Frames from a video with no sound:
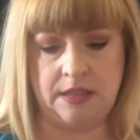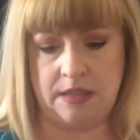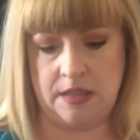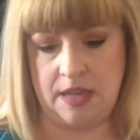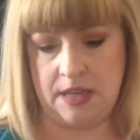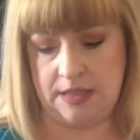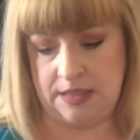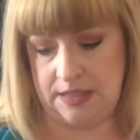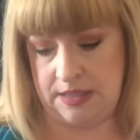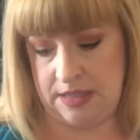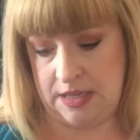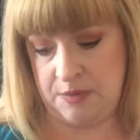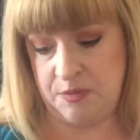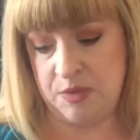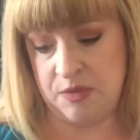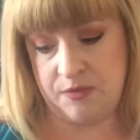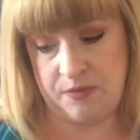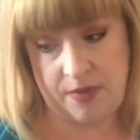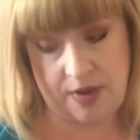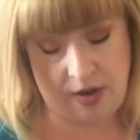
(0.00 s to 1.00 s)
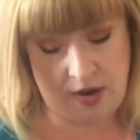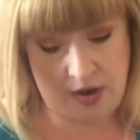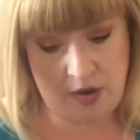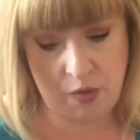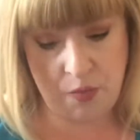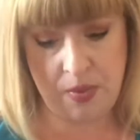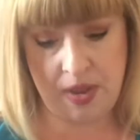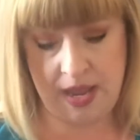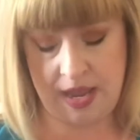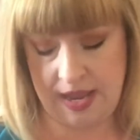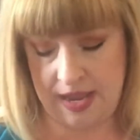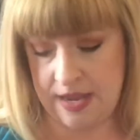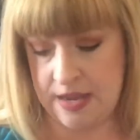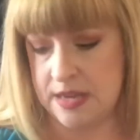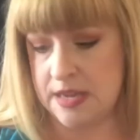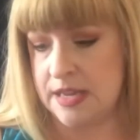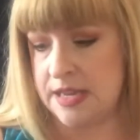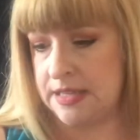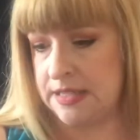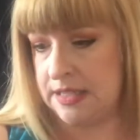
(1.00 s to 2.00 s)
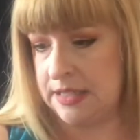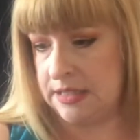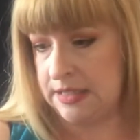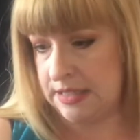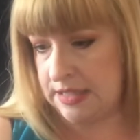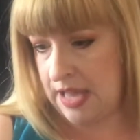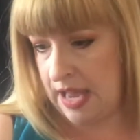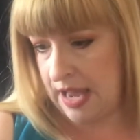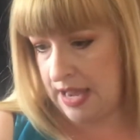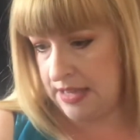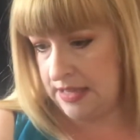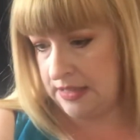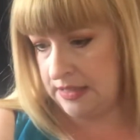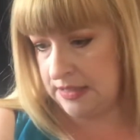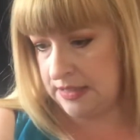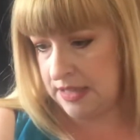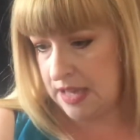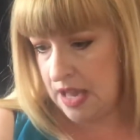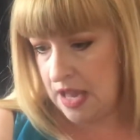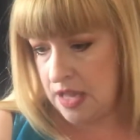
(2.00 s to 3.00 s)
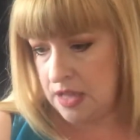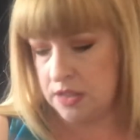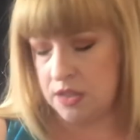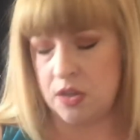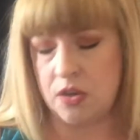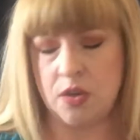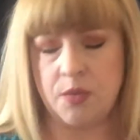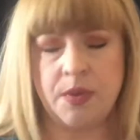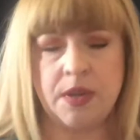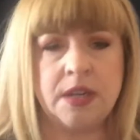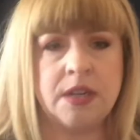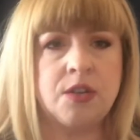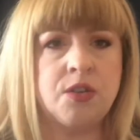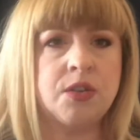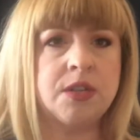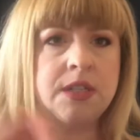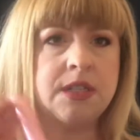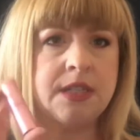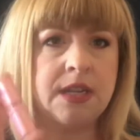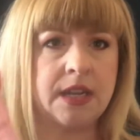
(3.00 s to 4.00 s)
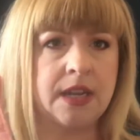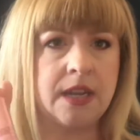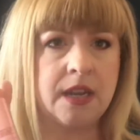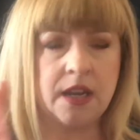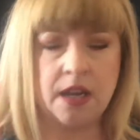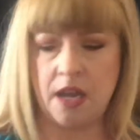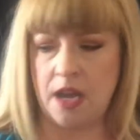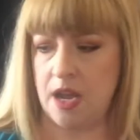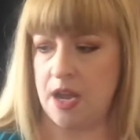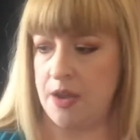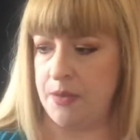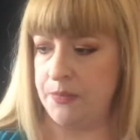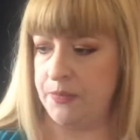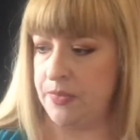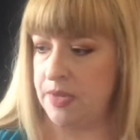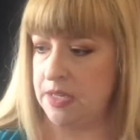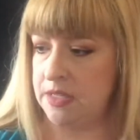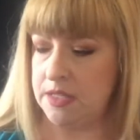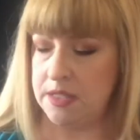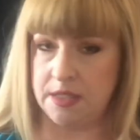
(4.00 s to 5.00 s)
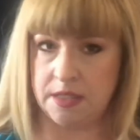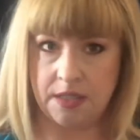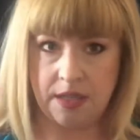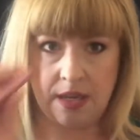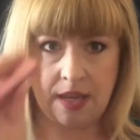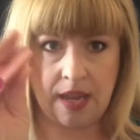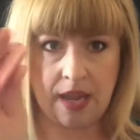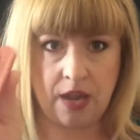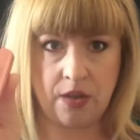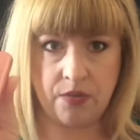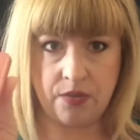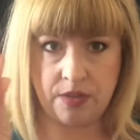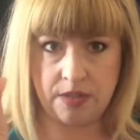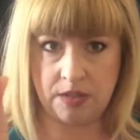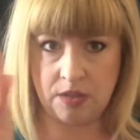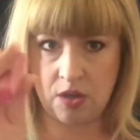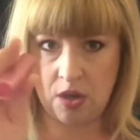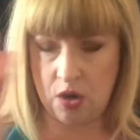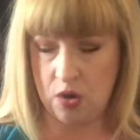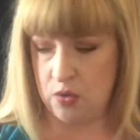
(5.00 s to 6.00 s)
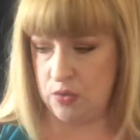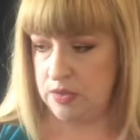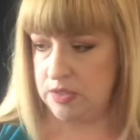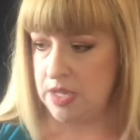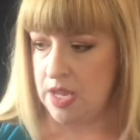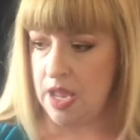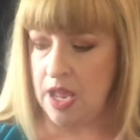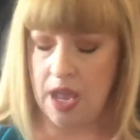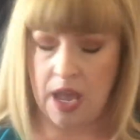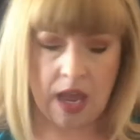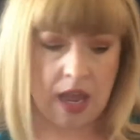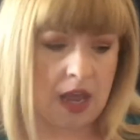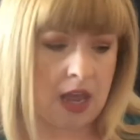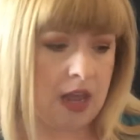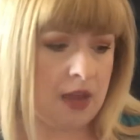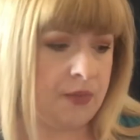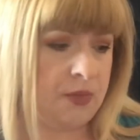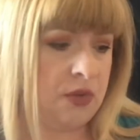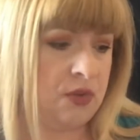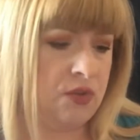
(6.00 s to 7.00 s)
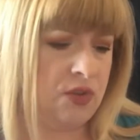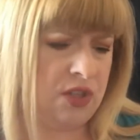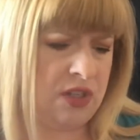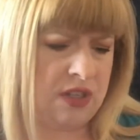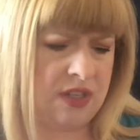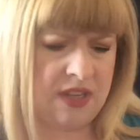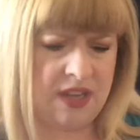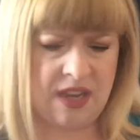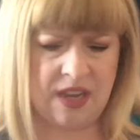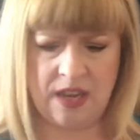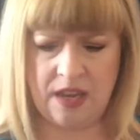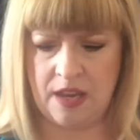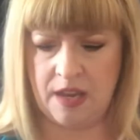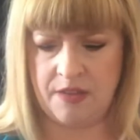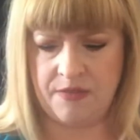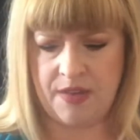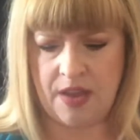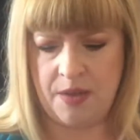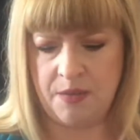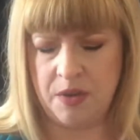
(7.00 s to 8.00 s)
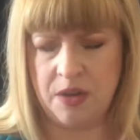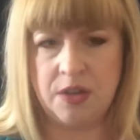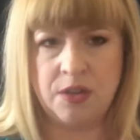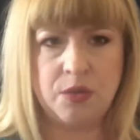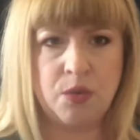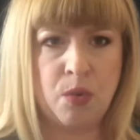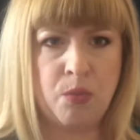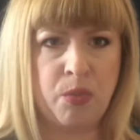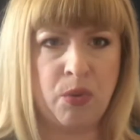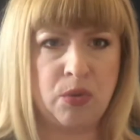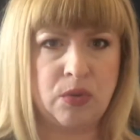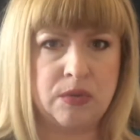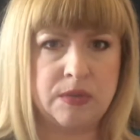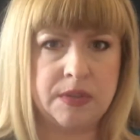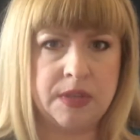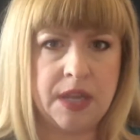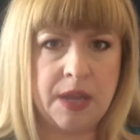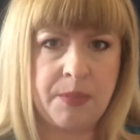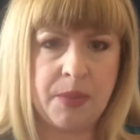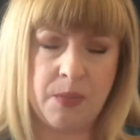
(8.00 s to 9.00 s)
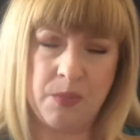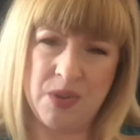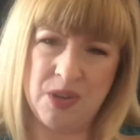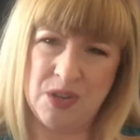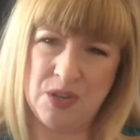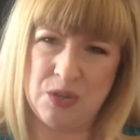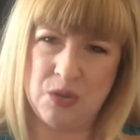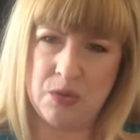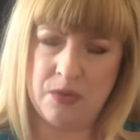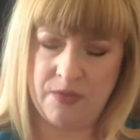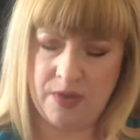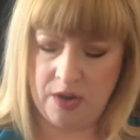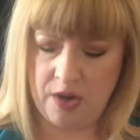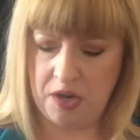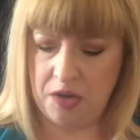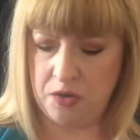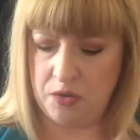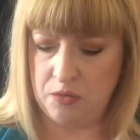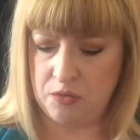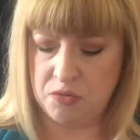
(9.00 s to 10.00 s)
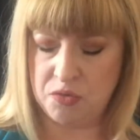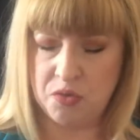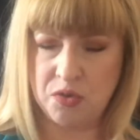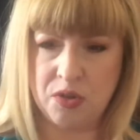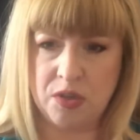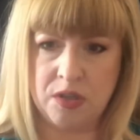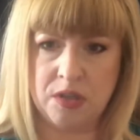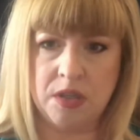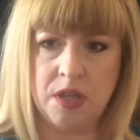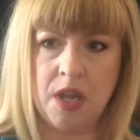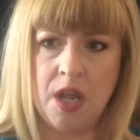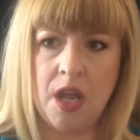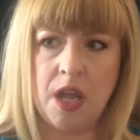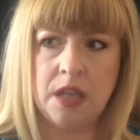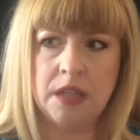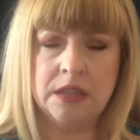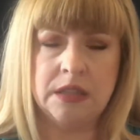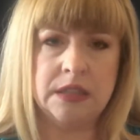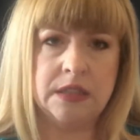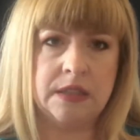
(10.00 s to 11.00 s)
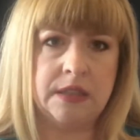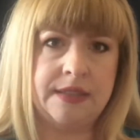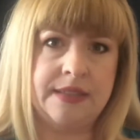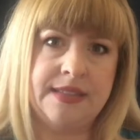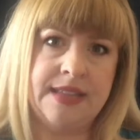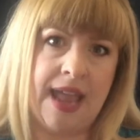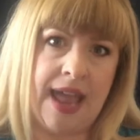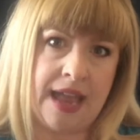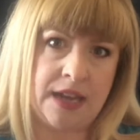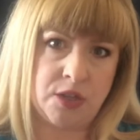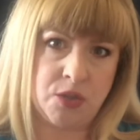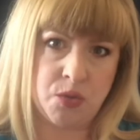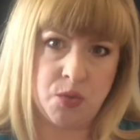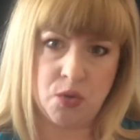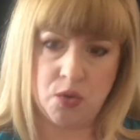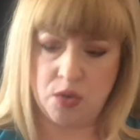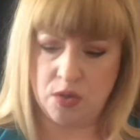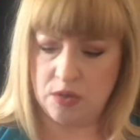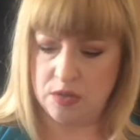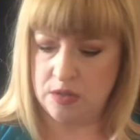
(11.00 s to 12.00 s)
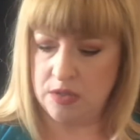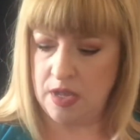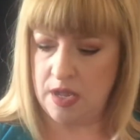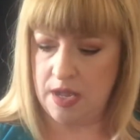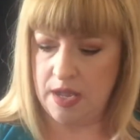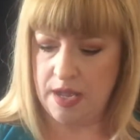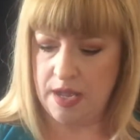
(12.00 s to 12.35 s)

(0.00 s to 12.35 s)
It seems very opaque, as it says. So it'll be interesting to see how this goes. Usually, if I'm gonna do a bold lip, I'm gonna do a very neutral, natural